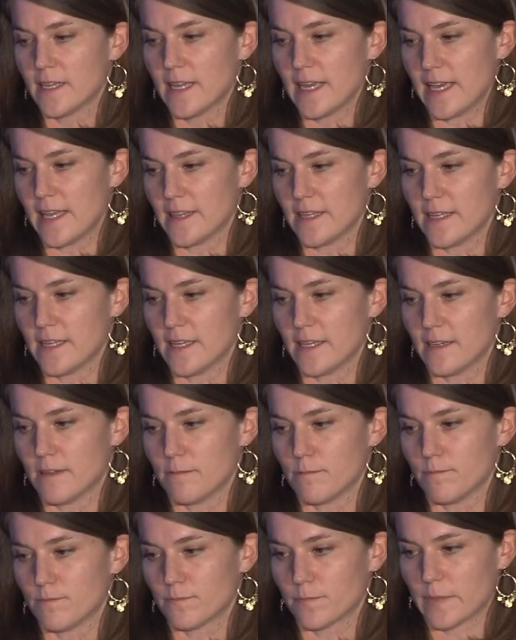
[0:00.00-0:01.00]
and the
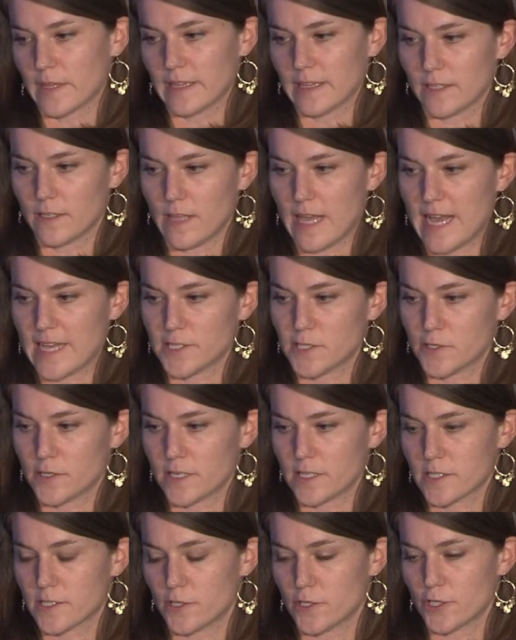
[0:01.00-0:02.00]
little
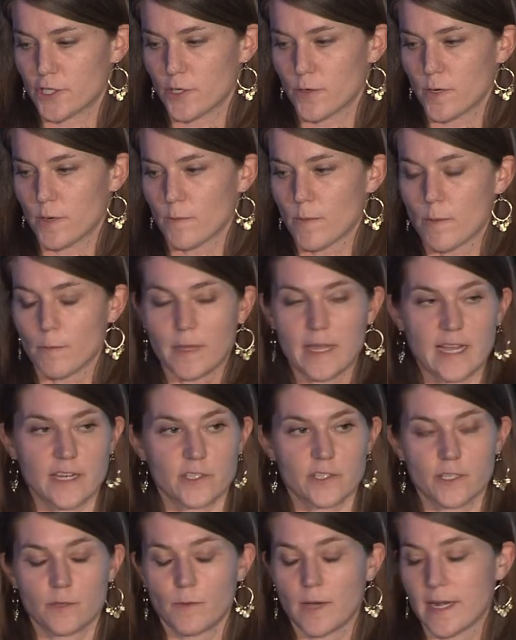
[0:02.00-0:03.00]
asterisks are showing when we
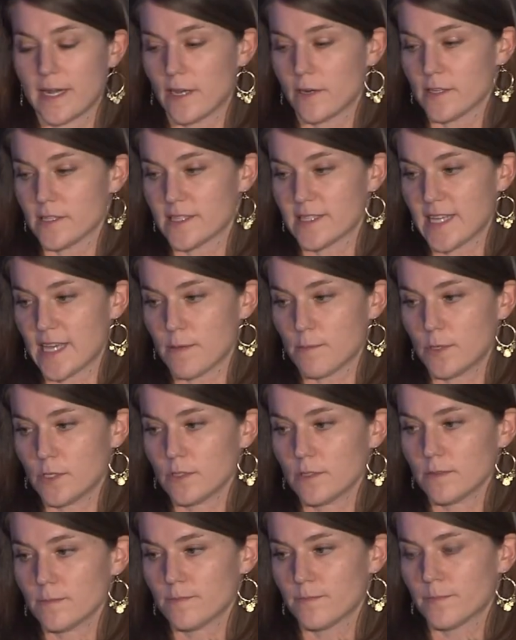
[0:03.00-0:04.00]
actually went out and
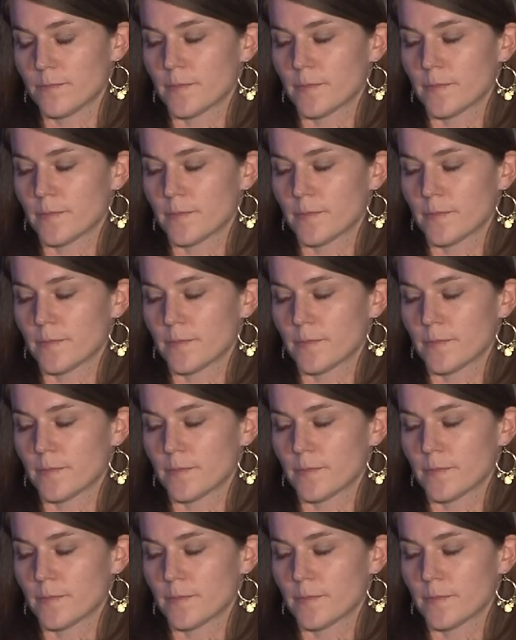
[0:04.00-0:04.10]
sampled.